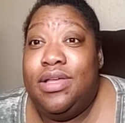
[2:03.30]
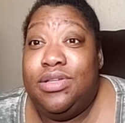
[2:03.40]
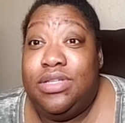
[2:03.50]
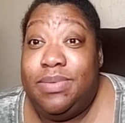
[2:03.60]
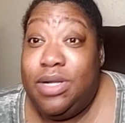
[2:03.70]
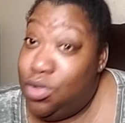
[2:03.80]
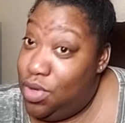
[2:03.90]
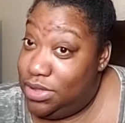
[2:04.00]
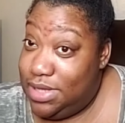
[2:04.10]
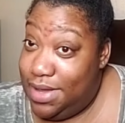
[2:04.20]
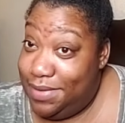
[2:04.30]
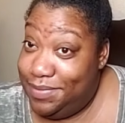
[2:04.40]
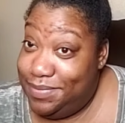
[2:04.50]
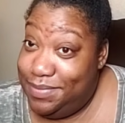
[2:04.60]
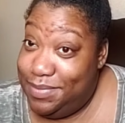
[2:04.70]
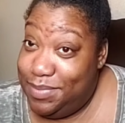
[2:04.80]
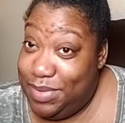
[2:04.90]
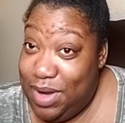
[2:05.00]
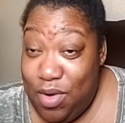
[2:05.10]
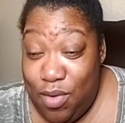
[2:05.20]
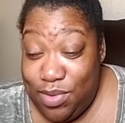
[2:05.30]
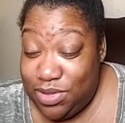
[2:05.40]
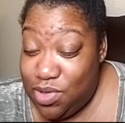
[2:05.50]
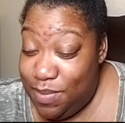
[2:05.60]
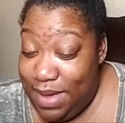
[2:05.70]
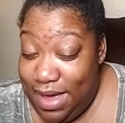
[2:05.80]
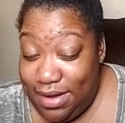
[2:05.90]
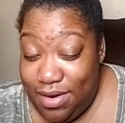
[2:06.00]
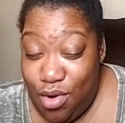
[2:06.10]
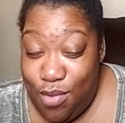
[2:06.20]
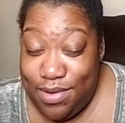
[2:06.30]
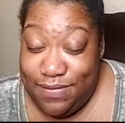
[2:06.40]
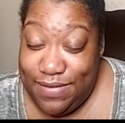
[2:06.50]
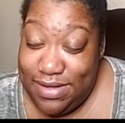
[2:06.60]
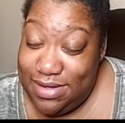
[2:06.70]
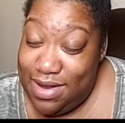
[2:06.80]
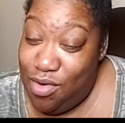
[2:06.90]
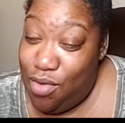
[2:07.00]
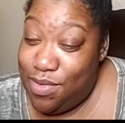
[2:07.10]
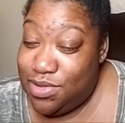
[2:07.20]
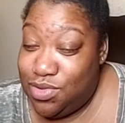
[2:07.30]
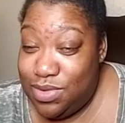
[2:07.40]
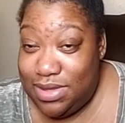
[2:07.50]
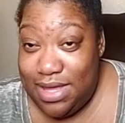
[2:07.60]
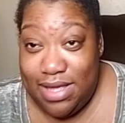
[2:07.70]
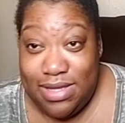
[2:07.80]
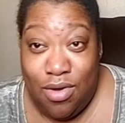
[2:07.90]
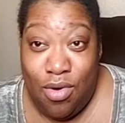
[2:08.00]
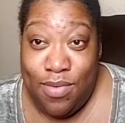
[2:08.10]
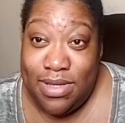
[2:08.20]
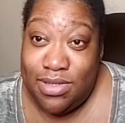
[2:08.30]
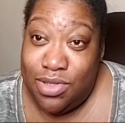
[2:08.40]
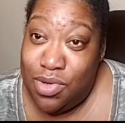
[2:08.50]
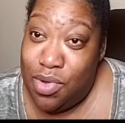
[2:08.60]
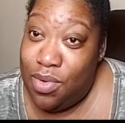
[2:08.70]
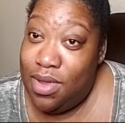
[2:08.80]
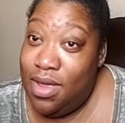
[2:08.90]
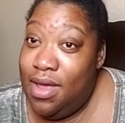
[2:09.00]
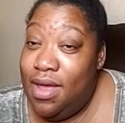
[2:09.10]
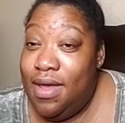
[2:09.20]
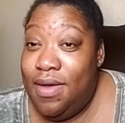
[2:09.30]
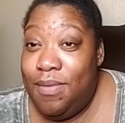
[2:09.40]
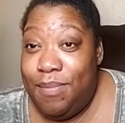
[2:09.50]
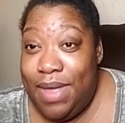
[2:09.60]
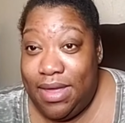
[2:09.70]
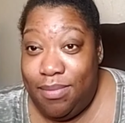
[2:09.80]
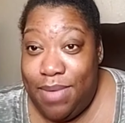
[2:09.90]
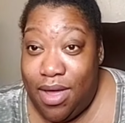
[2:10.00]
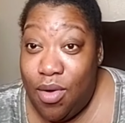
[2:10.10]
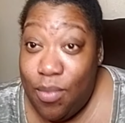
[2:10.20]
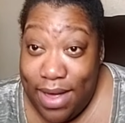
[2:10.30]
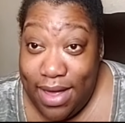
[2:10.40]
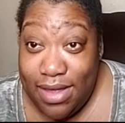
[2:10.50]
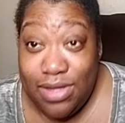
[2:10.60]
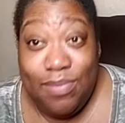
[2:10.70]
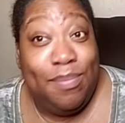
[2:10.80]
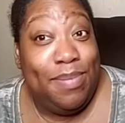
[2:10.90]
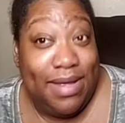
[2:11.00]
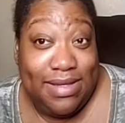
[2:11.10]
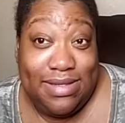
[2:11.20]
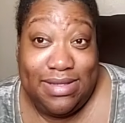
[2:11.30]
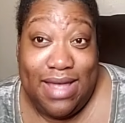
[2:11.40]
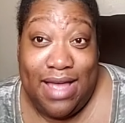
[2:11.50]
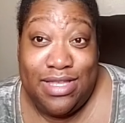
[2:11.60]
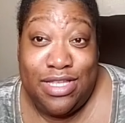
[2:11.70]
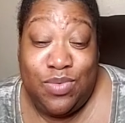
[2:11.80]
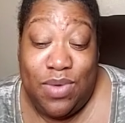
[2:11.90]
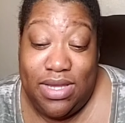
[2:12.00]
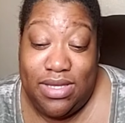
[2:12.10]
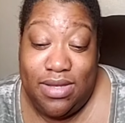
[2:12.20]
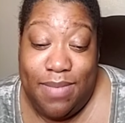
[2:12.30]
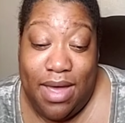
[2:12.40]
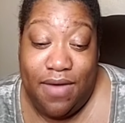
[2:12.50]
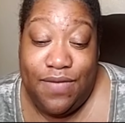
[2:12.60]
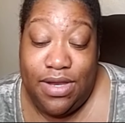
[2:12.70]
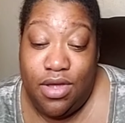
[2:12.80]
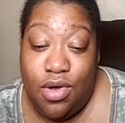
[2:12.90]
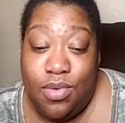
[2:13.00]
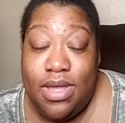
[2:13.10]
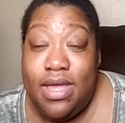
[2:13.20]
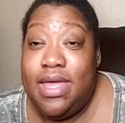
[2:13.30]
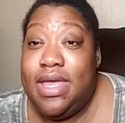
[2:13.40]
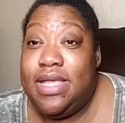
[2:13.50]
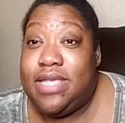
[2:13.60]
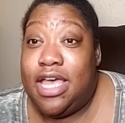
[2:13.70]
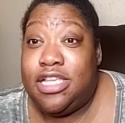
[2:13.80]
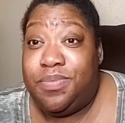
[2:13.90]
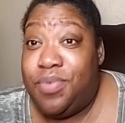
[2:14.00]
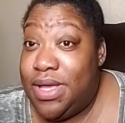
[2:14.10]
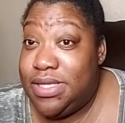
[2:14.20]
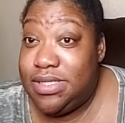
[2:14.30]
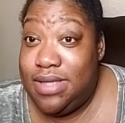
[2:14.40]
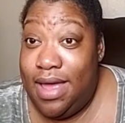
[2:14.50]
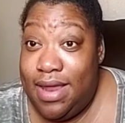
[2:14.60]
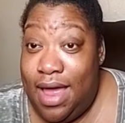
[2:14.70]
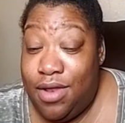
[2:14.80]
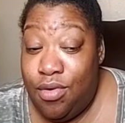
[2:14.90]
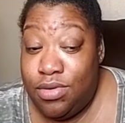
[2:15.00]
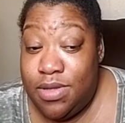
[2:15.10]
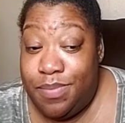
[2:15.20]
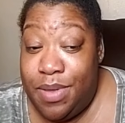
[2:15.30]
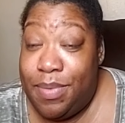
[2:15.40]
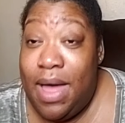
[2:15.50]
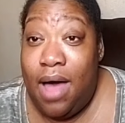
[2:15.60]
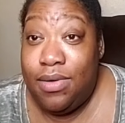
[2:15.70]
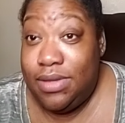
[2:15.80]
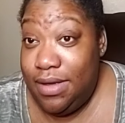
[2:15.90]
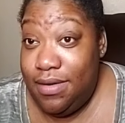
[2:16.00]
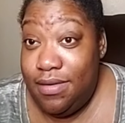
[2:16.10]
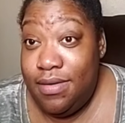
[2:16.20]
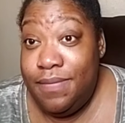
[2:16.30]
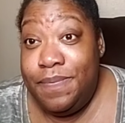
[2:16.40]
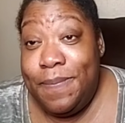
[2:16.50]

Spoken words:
This has been a long time. But I always go back and I always visit. I always do things. I always, you know, make a way. But I just wanted to make a video to express that. I know some people out there,